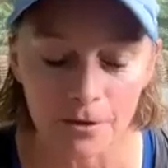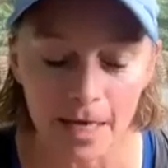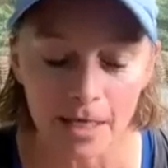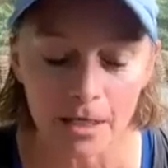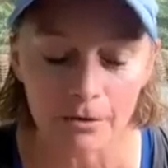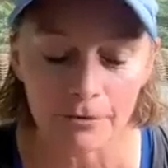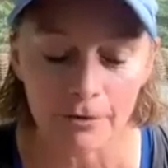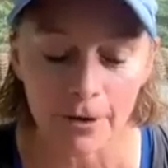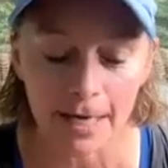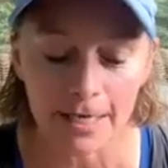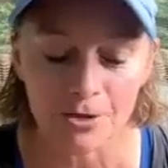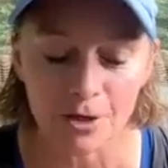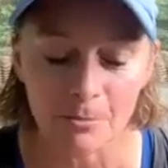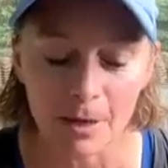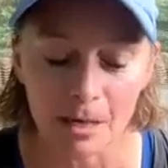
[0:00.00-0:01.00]
Thank you for
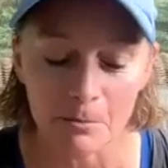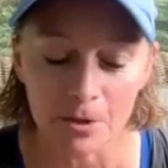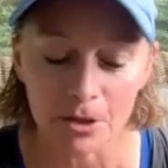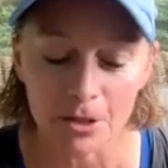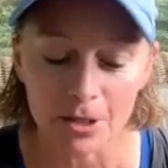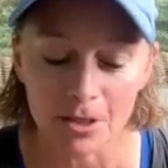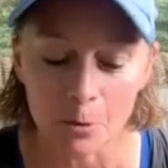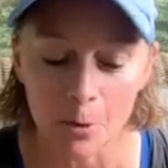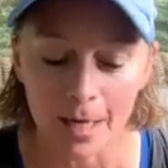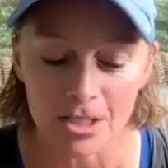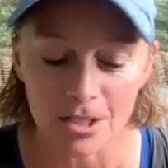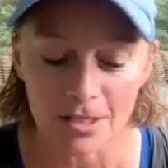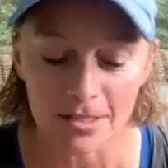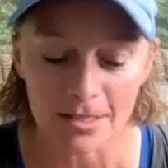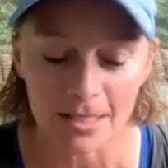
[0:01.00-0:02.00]
answering my million
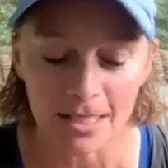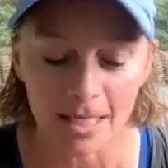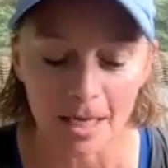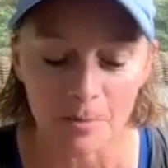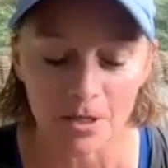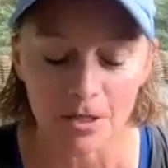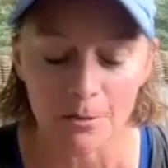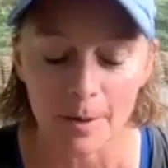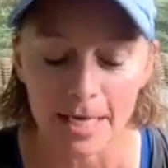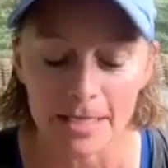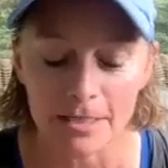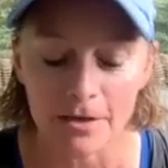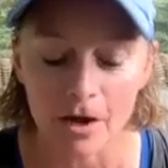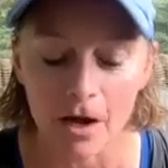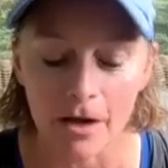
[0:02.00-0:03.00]
questions leading up to the
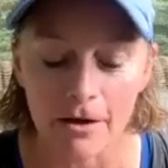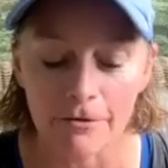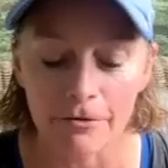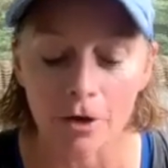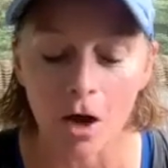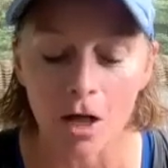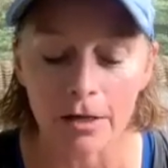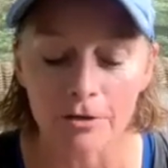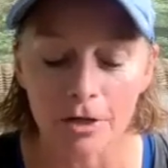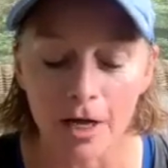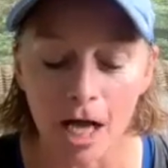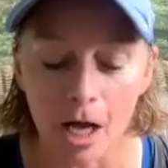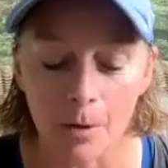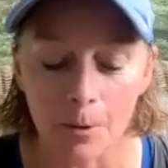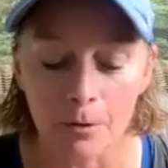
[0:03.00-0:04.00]
race and for all of your
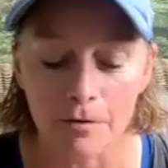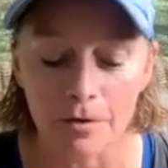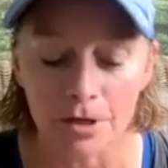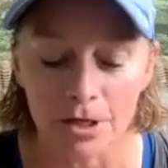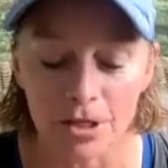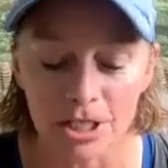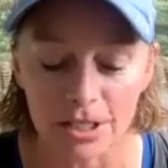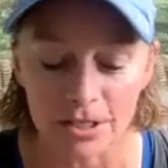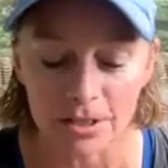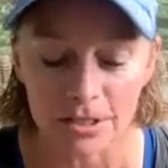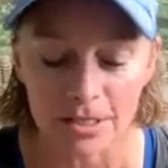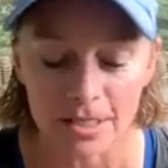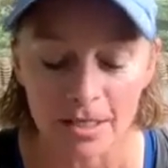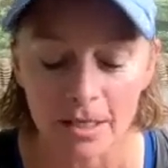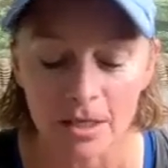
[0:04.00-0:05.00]
help over the
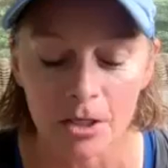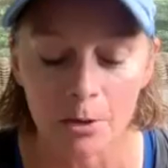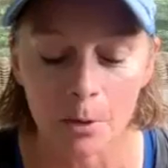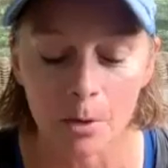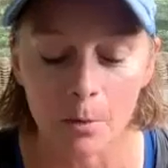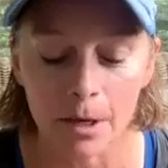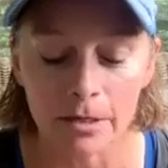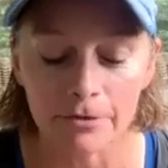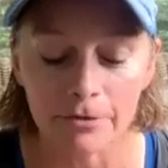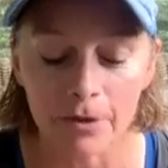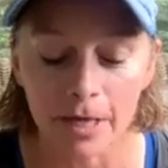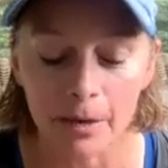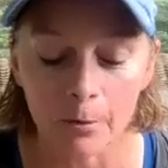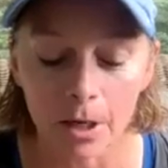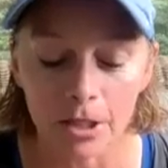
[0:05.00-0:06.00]
years. You are
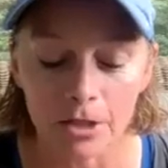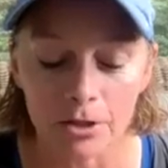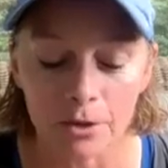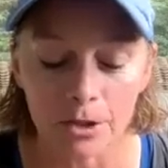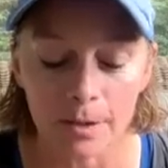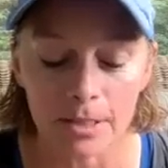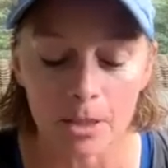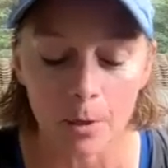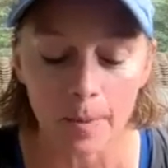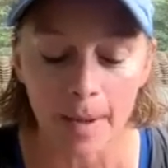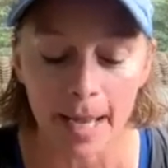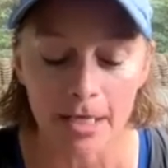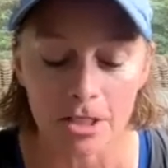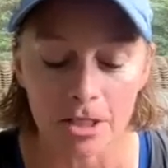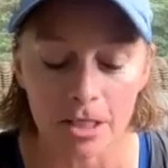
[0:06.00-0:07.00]
wonderful at what you do and so
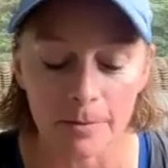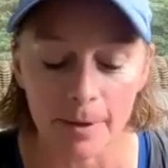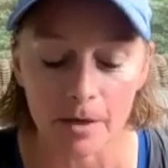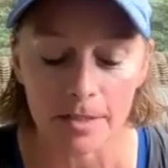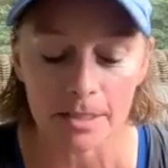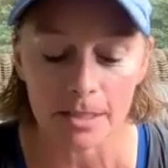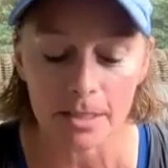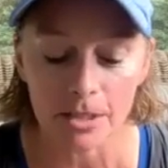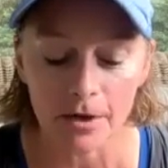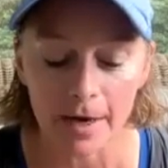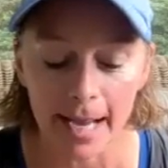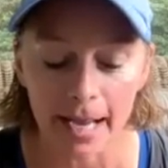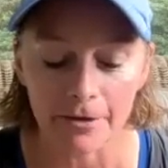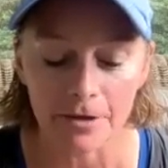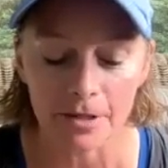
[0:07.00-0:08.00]
passionate about seeing your
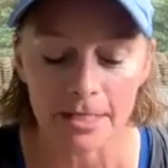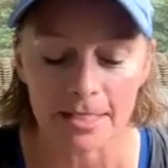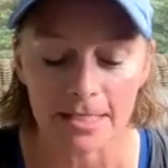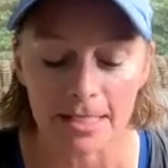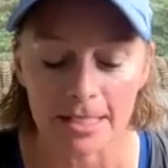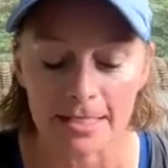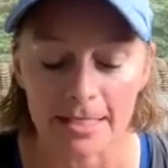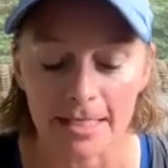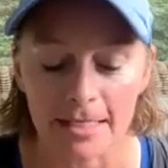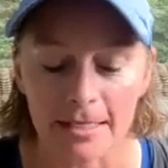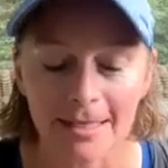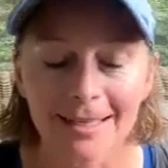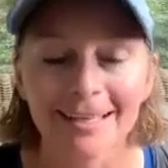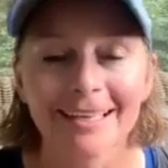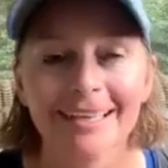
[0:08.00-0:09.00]
athletes succeed.